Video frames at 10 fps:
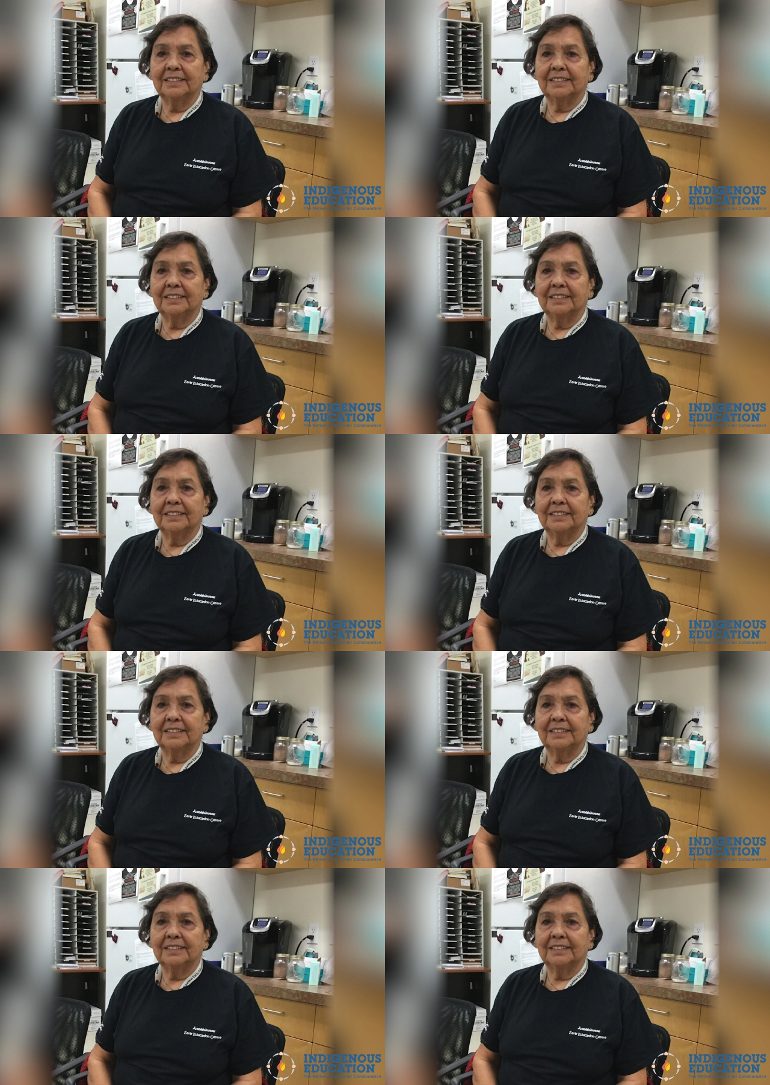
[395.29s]

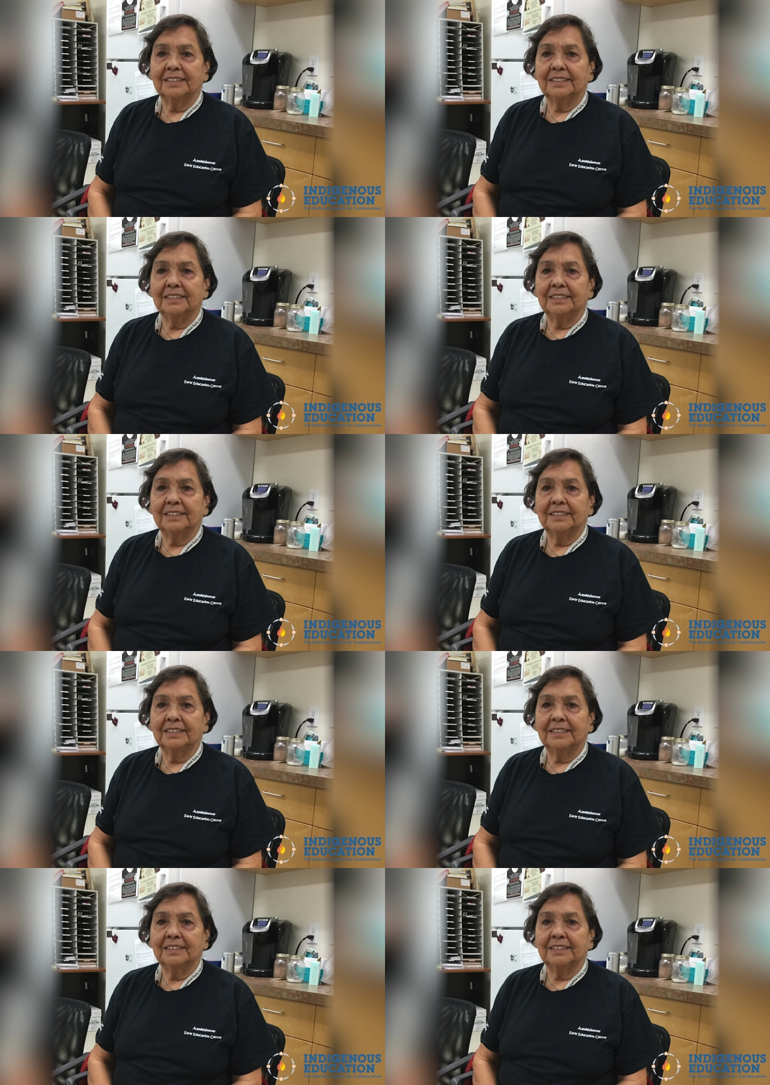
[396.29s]

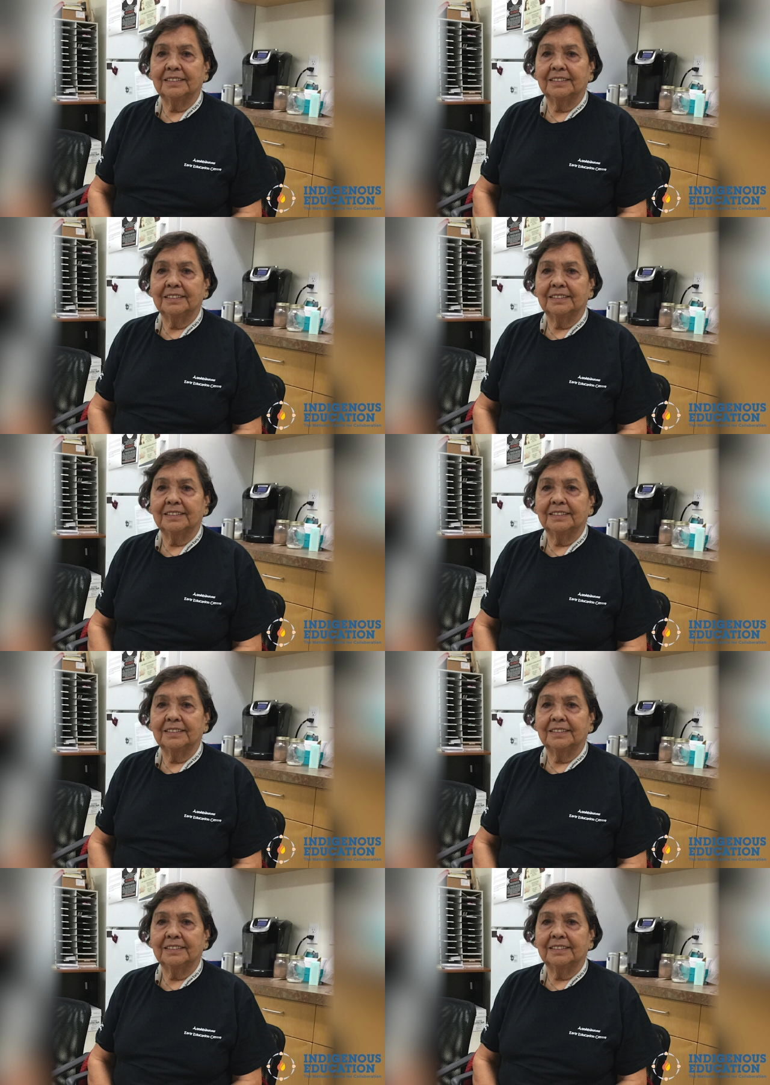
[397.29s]

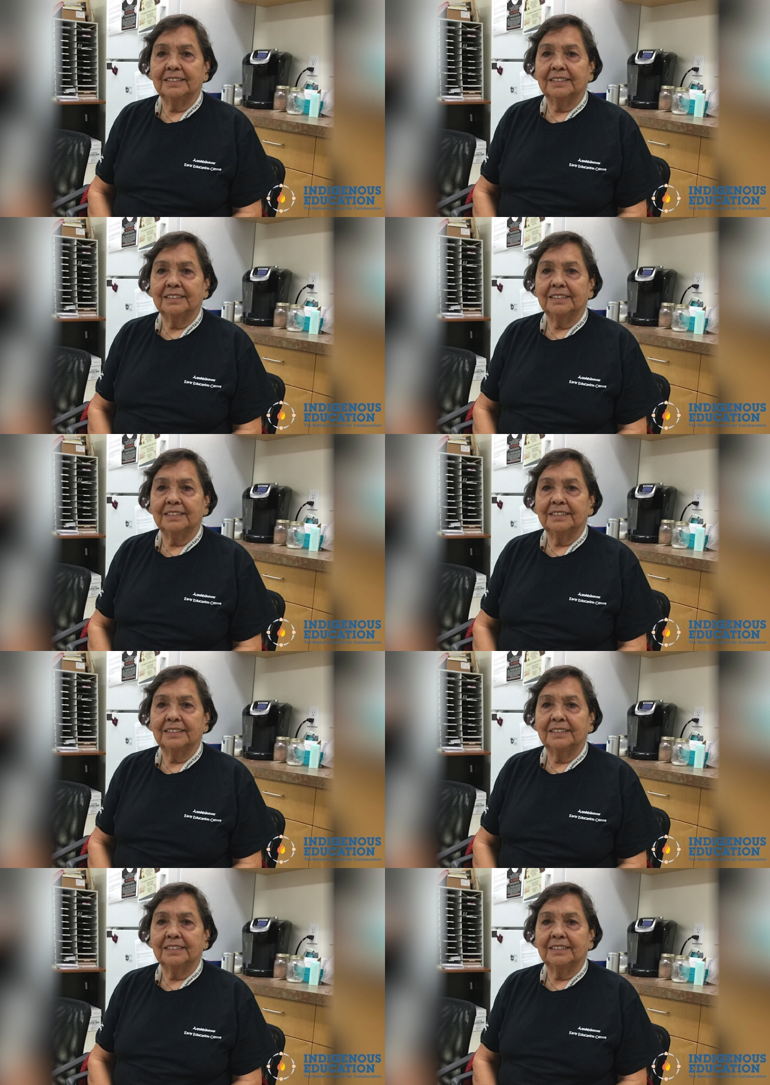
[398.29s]

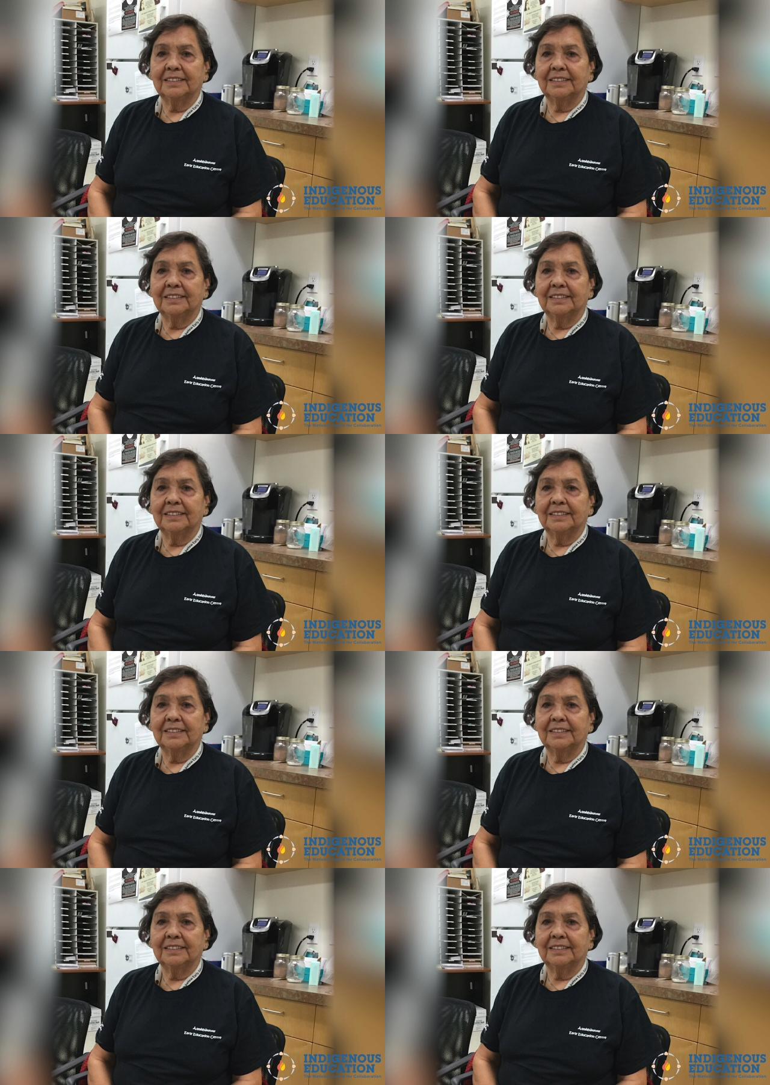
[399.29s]

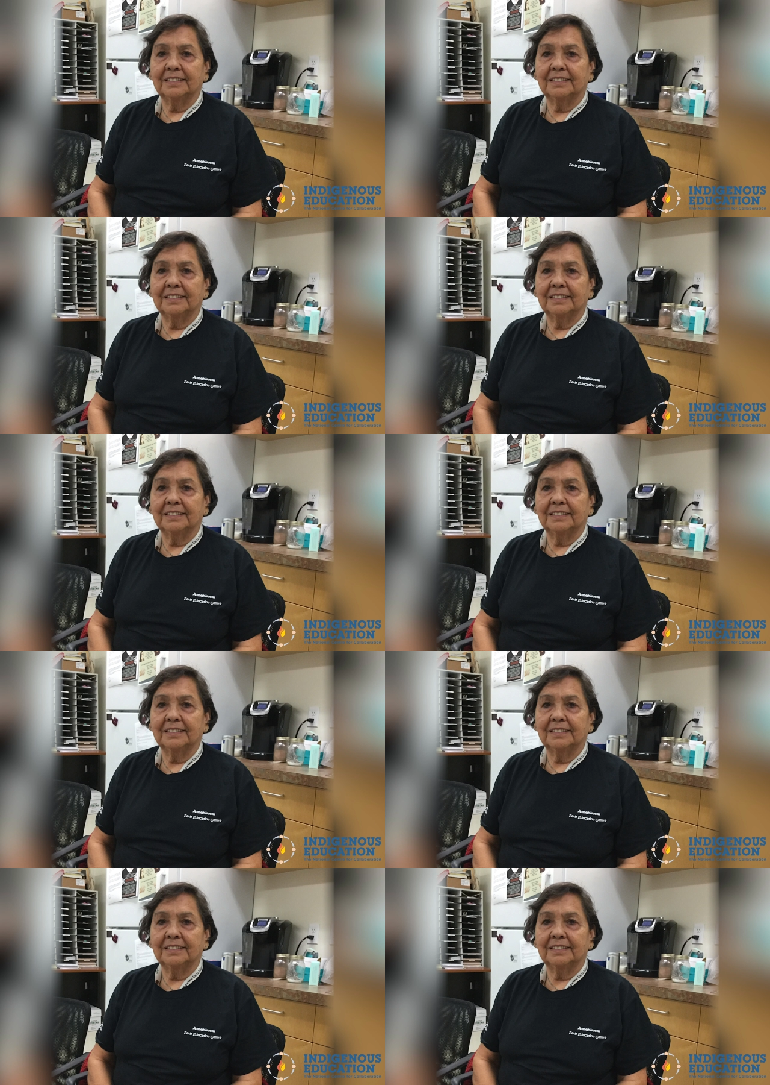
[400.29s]

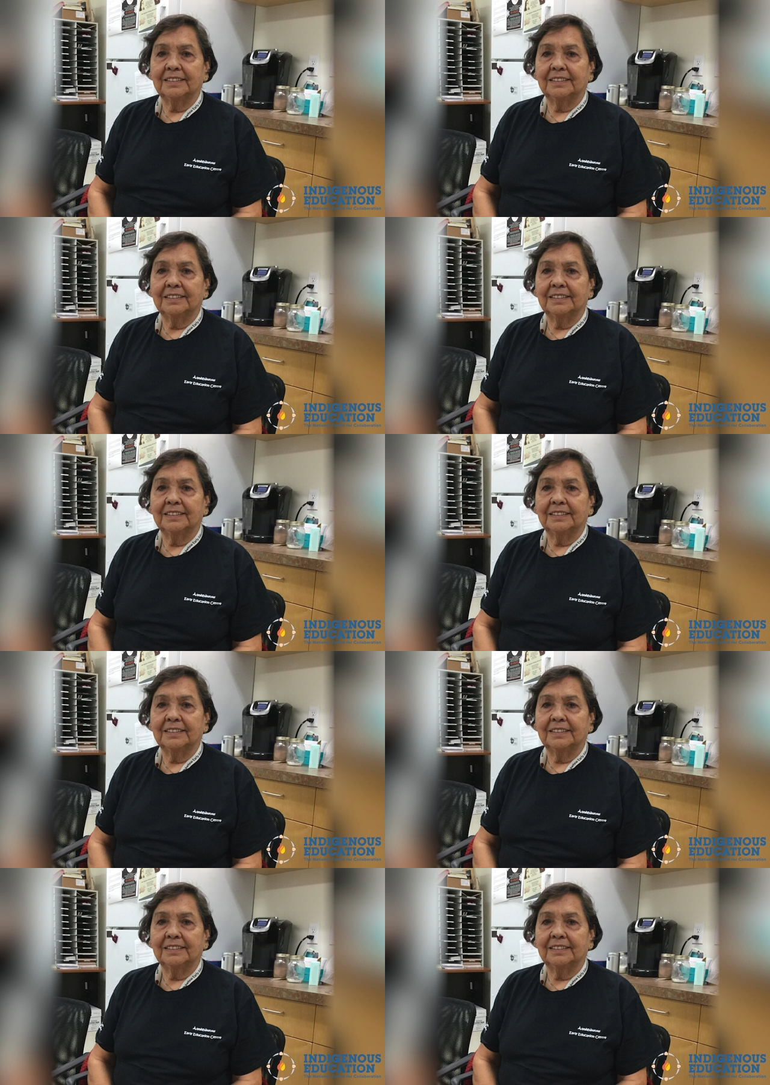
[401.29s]
The face doesn't move, so there is nothing to read.